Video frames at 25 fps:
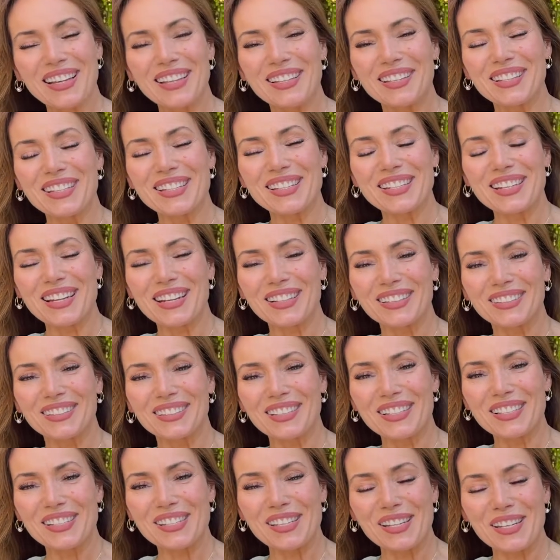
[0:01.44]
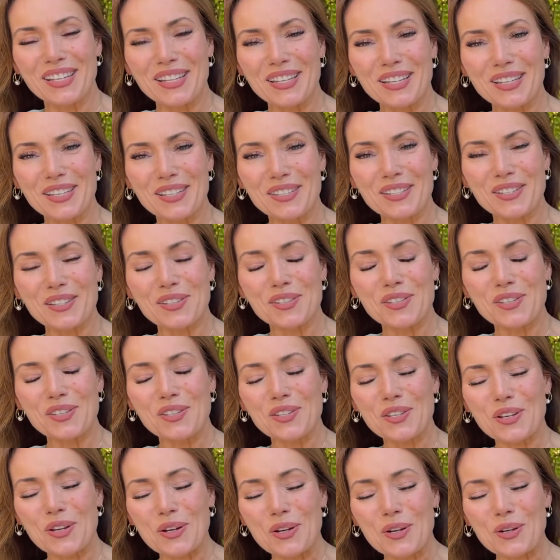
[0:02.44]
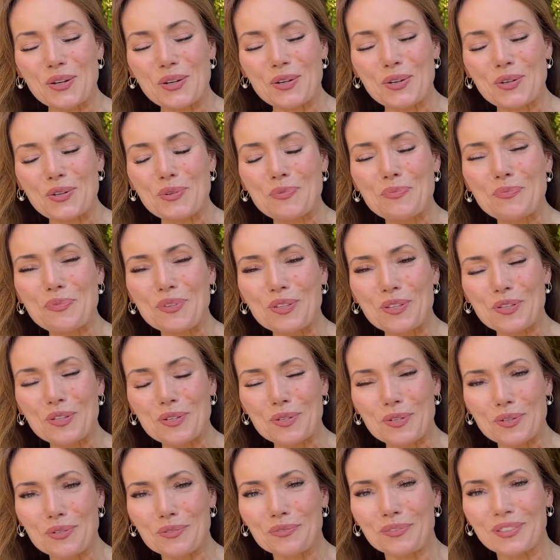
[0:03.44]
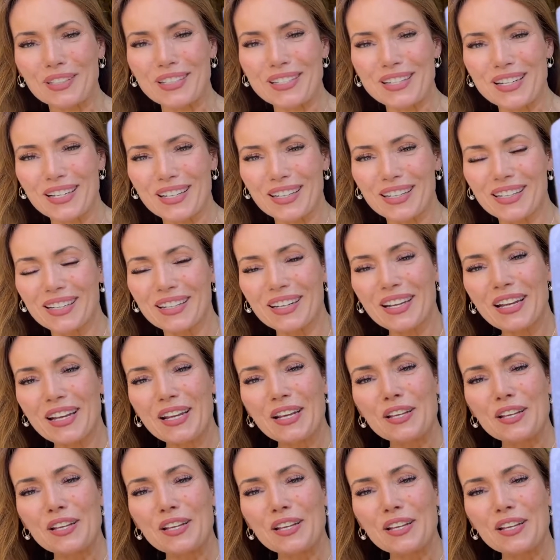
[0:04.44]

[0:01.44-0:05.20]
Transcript: This necklace is so beautifully done.